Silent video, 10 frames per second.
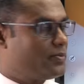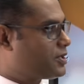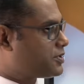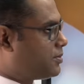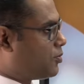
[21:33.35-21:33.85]

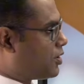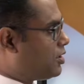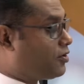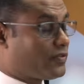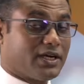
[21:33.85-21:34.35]
because the
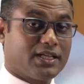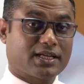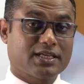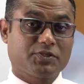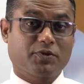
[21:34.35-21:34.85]
model offered
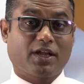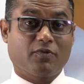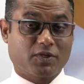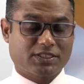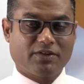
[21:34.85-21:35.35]
here is you
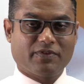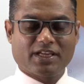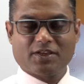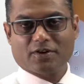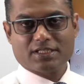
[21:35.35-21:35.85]
can watch the
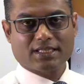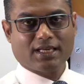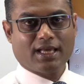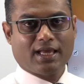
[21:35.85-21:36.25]
videos